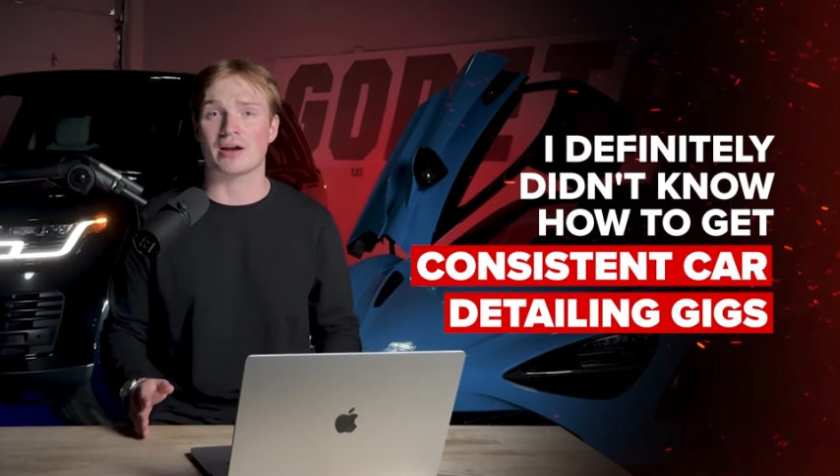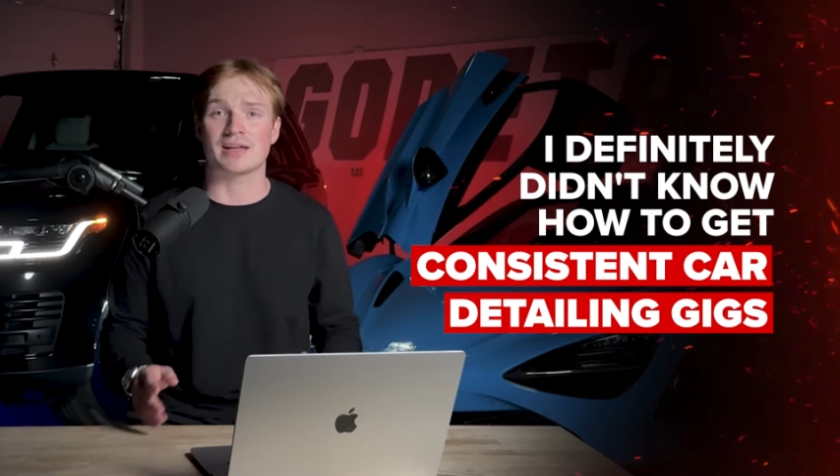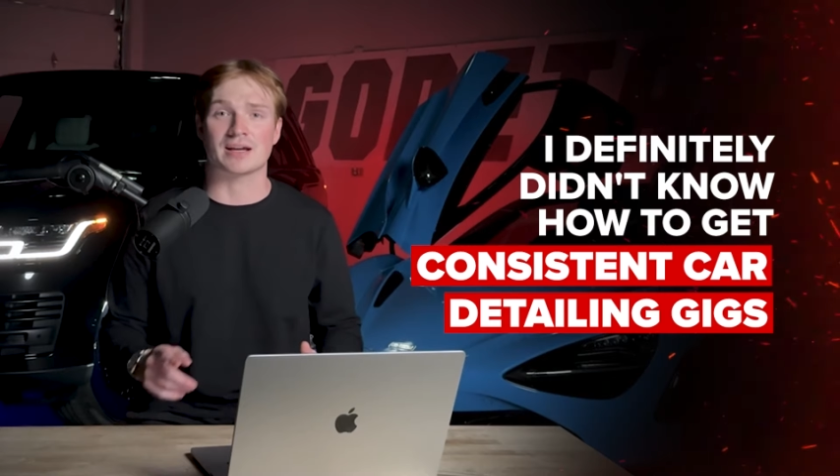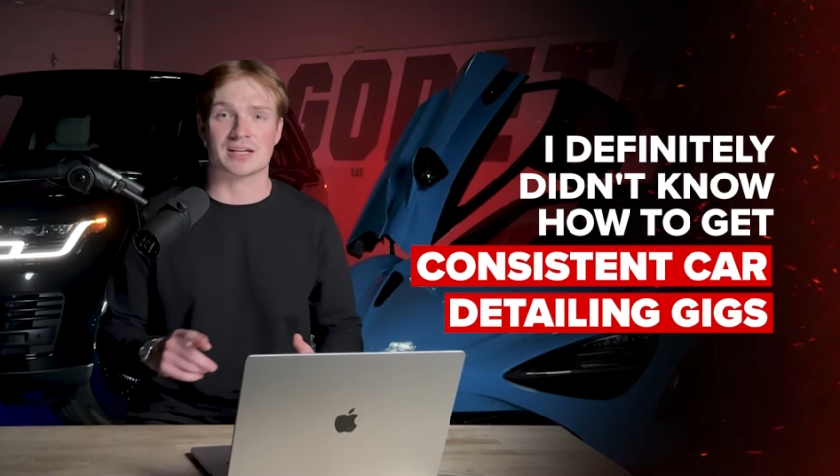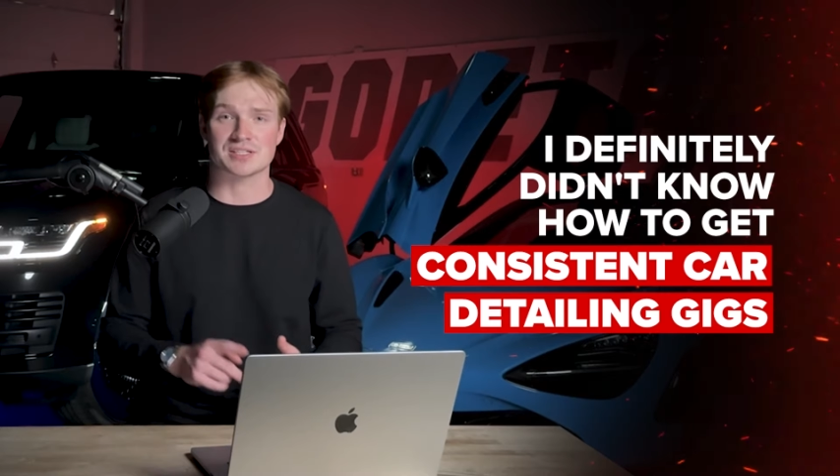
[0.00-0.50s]
to
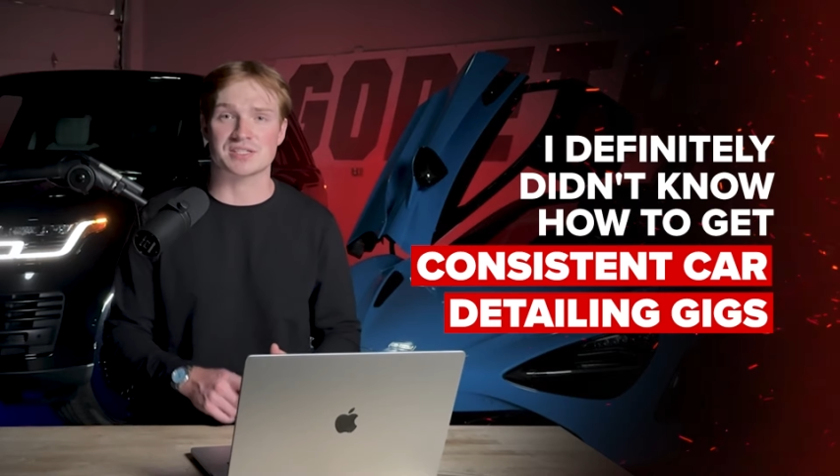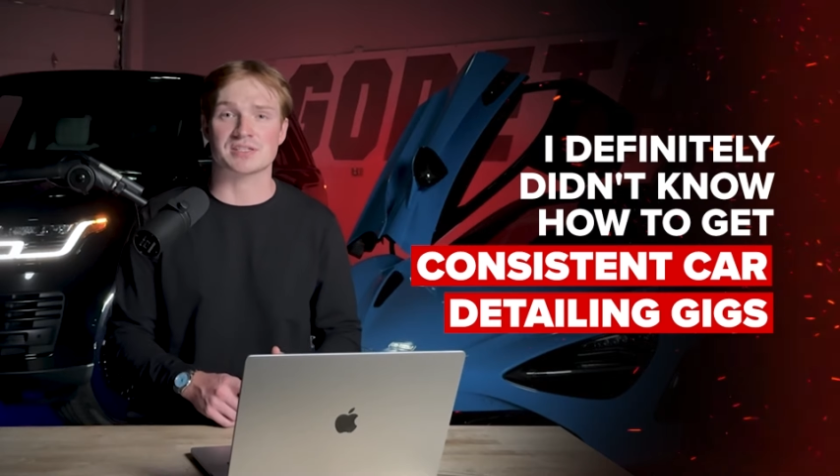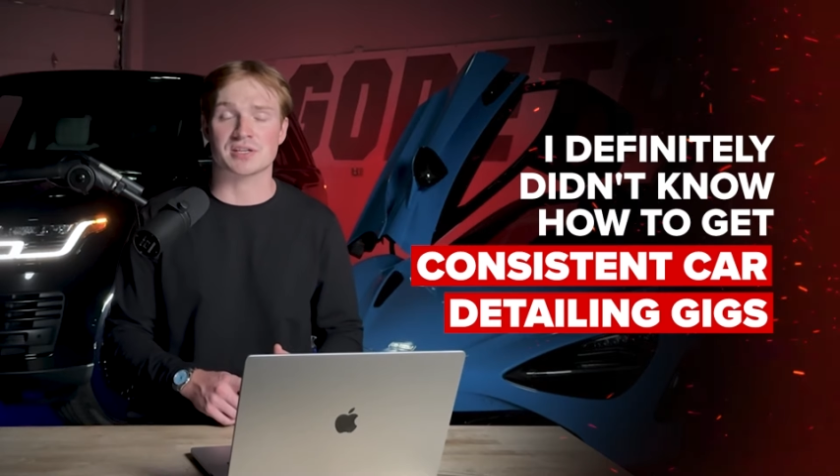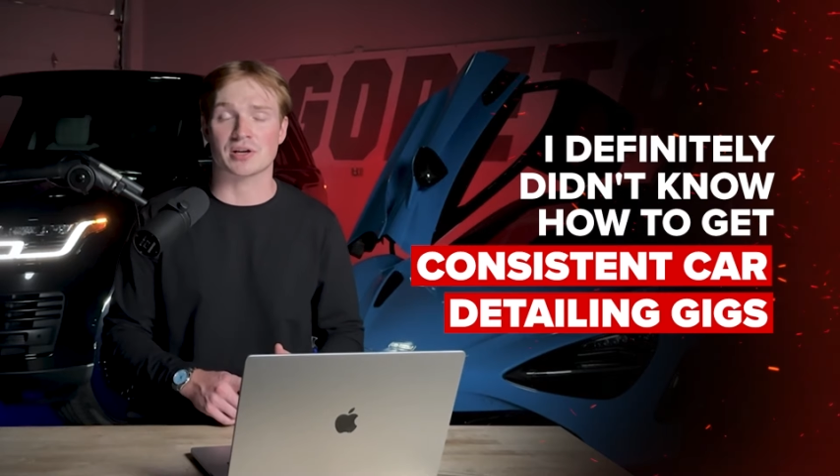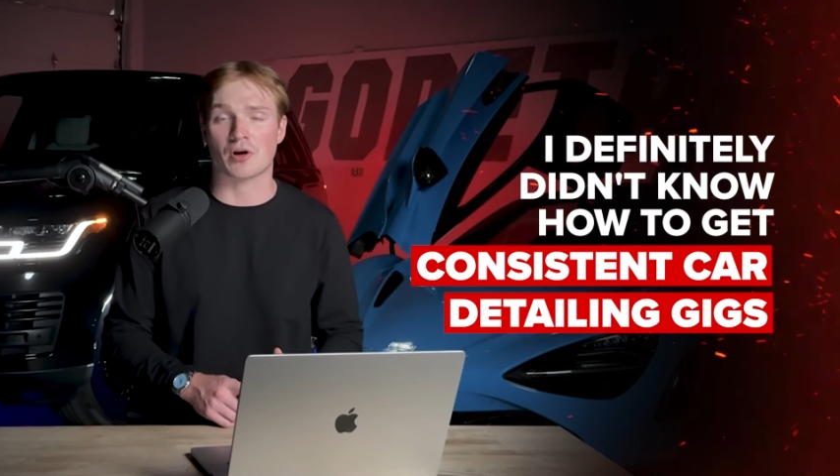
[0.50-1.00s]
get
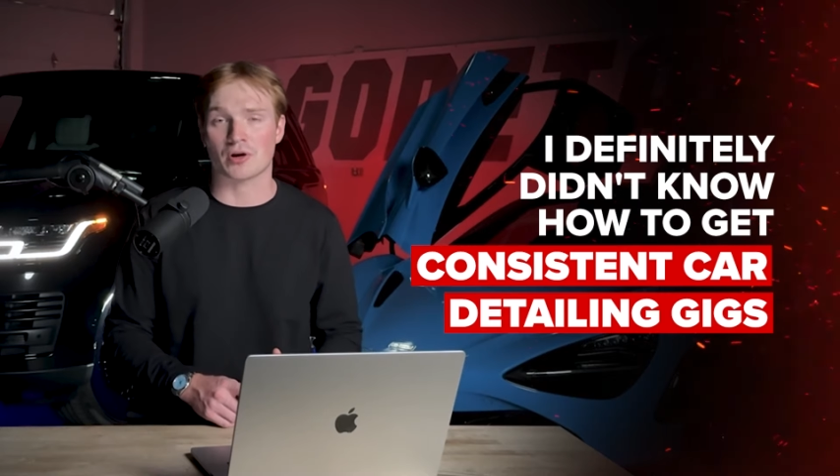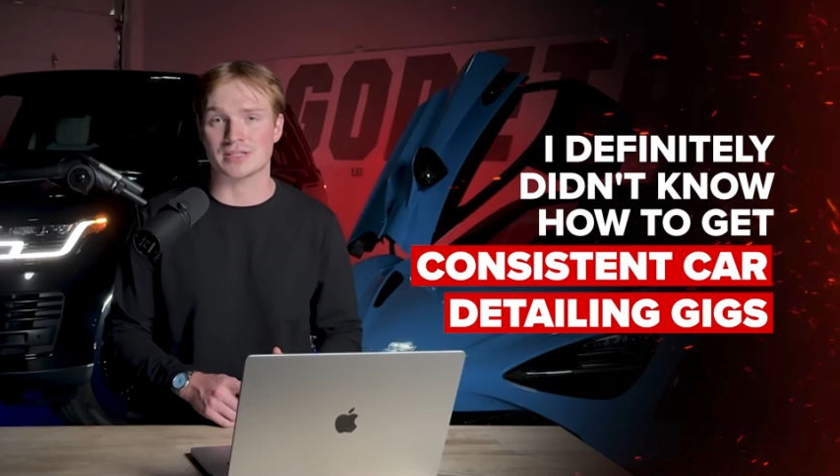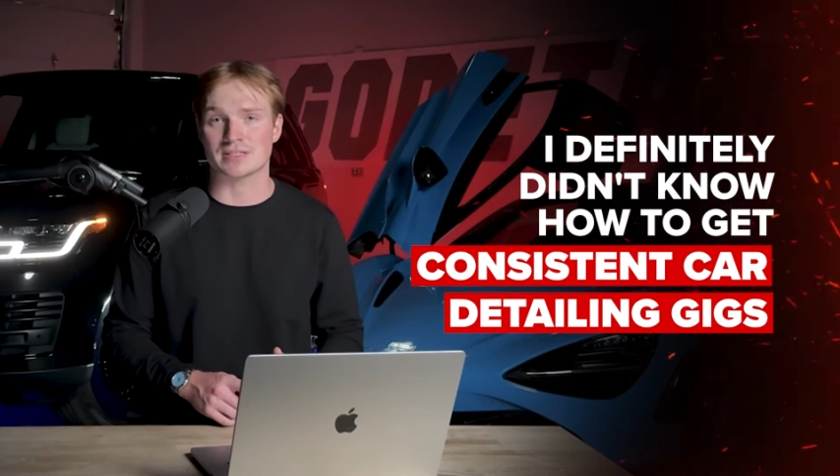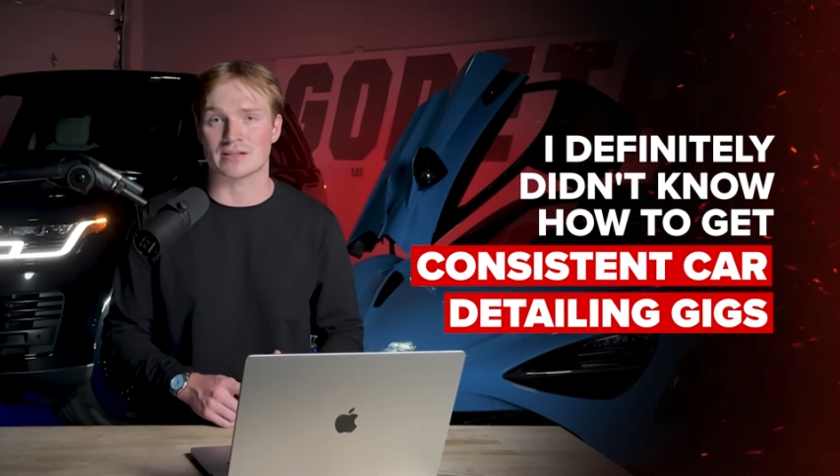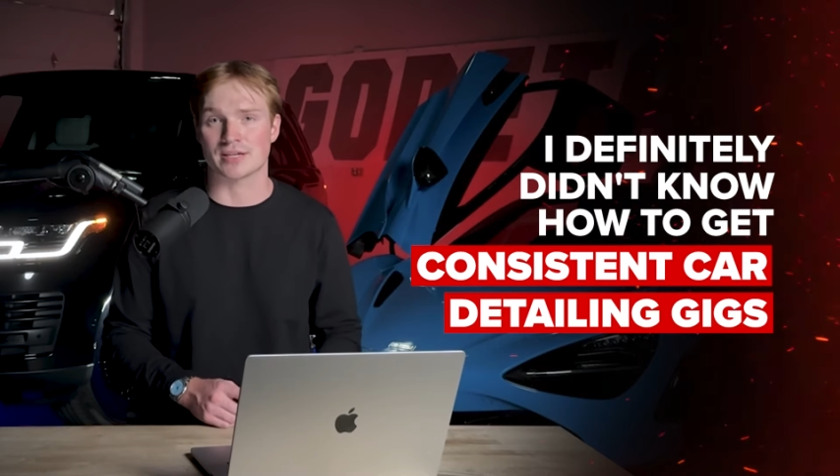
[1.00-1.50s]
consistent car
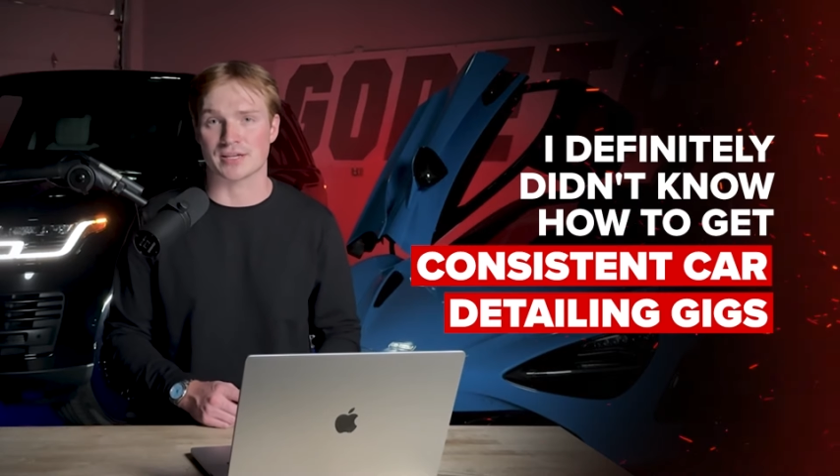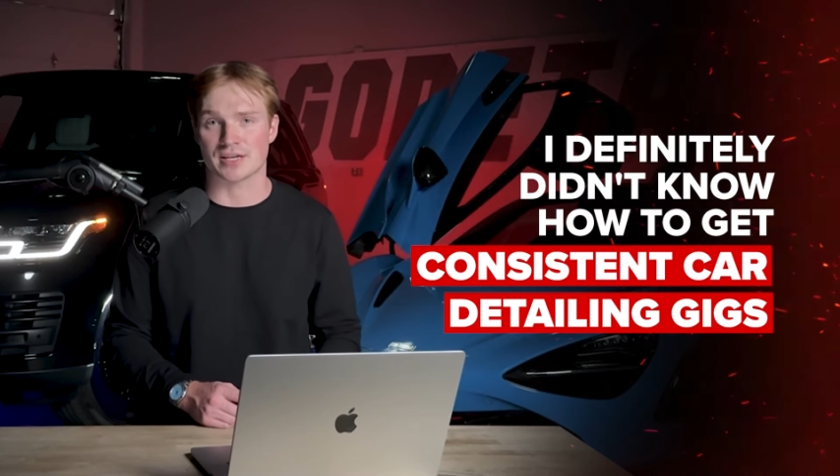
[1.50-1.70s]
detailing